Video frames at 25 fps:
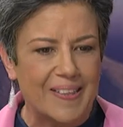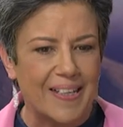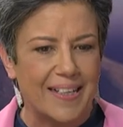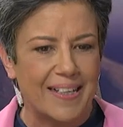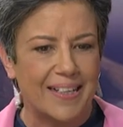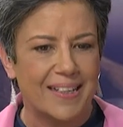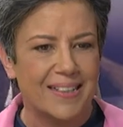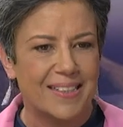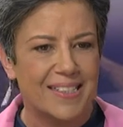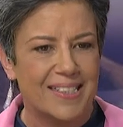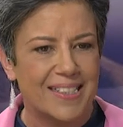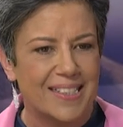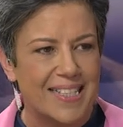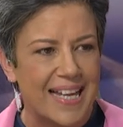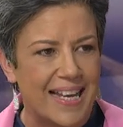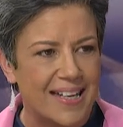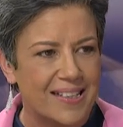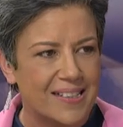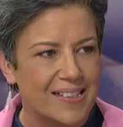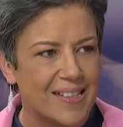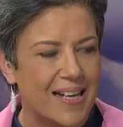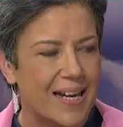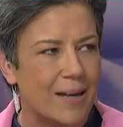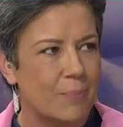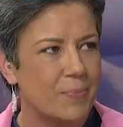that it
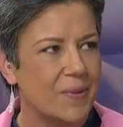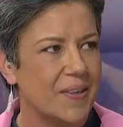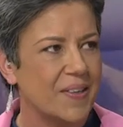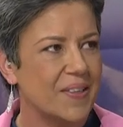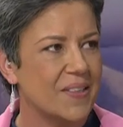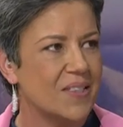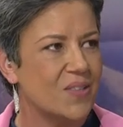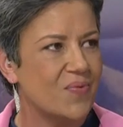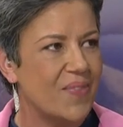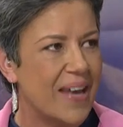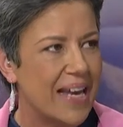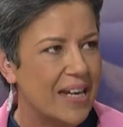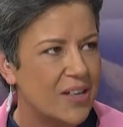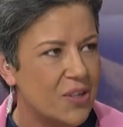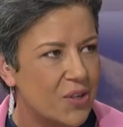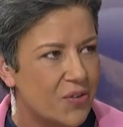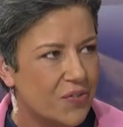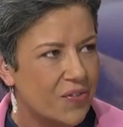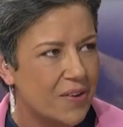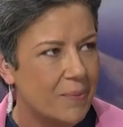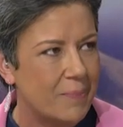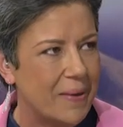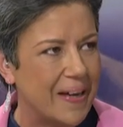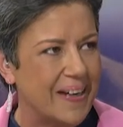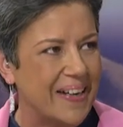stacks up, that it's value
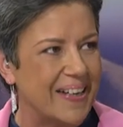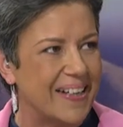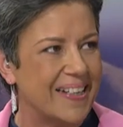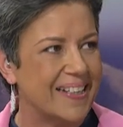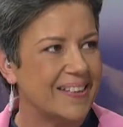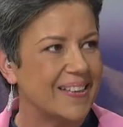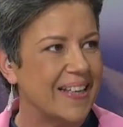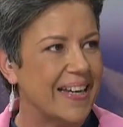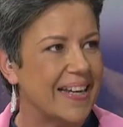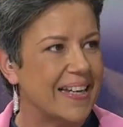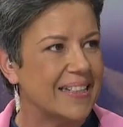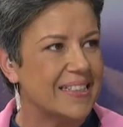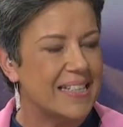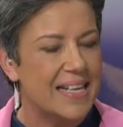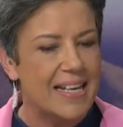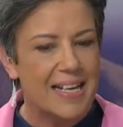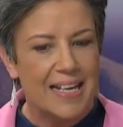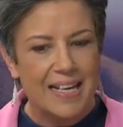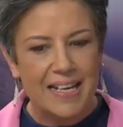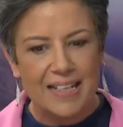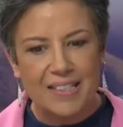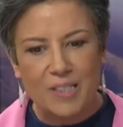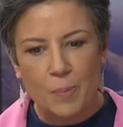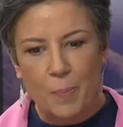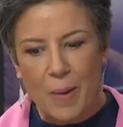for money, that
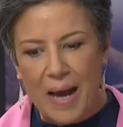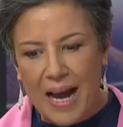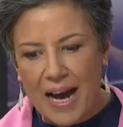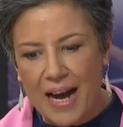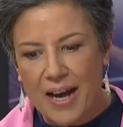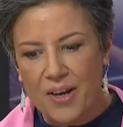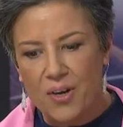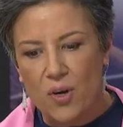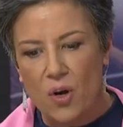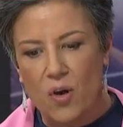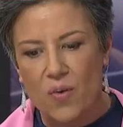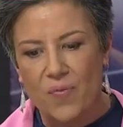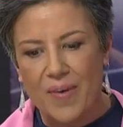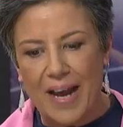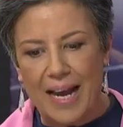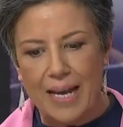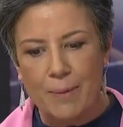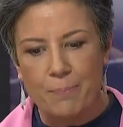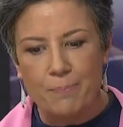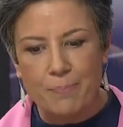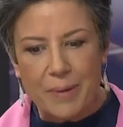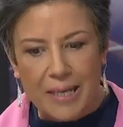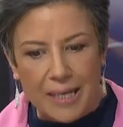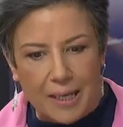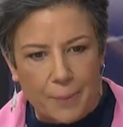it's part of a
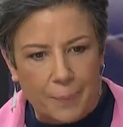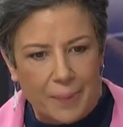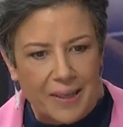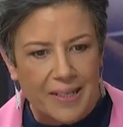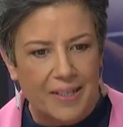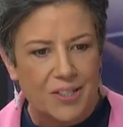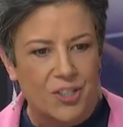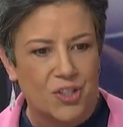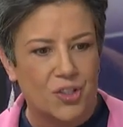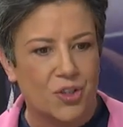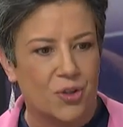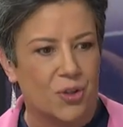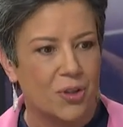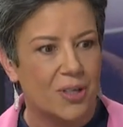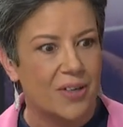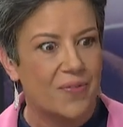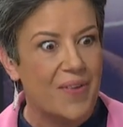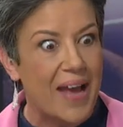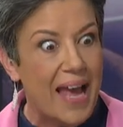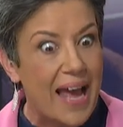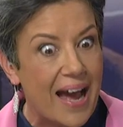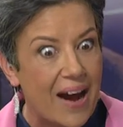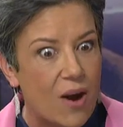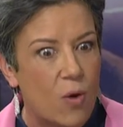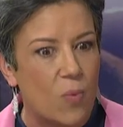bigger picture of
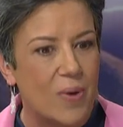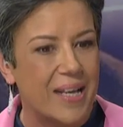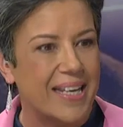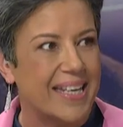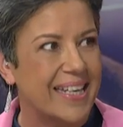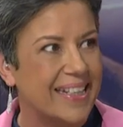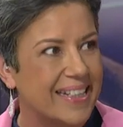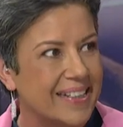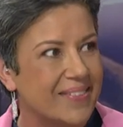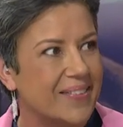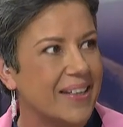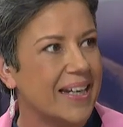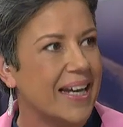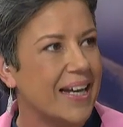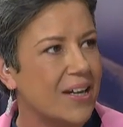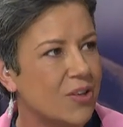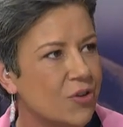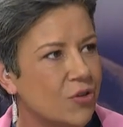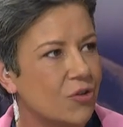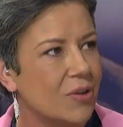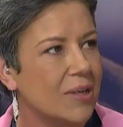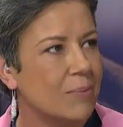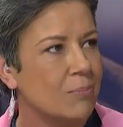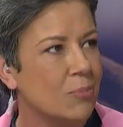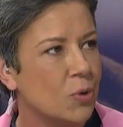how we're getting the
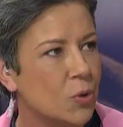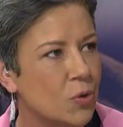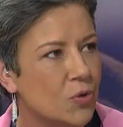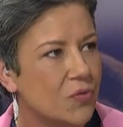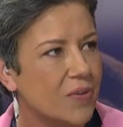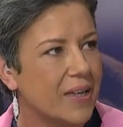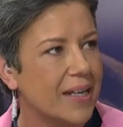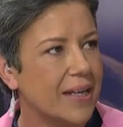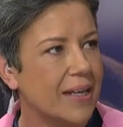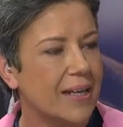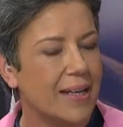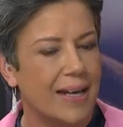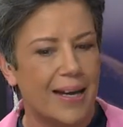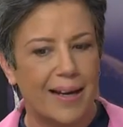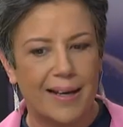country moving.